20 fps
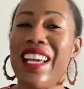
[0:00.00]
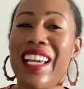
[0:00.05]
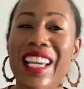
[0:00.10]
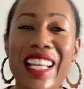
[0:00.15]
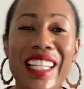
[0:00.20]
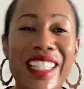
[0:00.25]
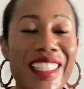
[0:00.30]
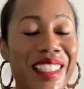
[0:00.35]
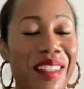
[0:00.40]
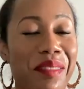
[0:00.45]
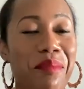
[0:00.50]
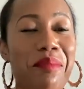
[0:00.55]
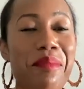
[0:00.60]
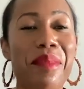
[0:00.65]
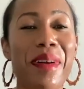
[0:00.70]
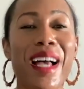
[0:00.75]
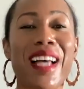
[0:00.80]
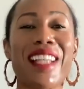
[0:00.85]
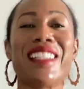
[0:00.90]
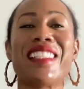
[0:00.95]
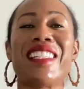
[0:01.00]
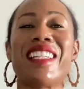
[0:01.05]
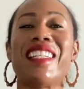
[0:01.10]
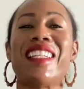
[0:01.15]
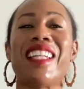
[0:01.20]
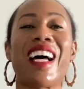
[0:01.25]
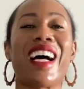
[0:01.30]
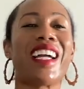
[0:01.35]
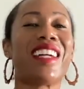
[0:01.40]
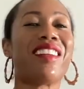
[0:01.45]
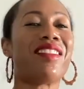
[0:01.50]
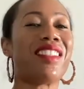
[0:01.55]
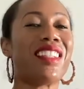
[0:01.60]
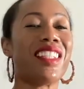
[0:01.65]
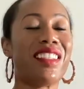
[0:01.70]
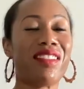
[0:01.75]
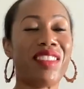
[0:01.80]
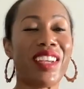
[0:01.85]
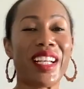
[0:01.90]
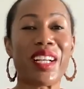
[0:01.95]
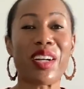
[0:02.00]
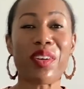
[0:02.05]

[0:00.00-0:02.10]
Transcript: It's some best life living.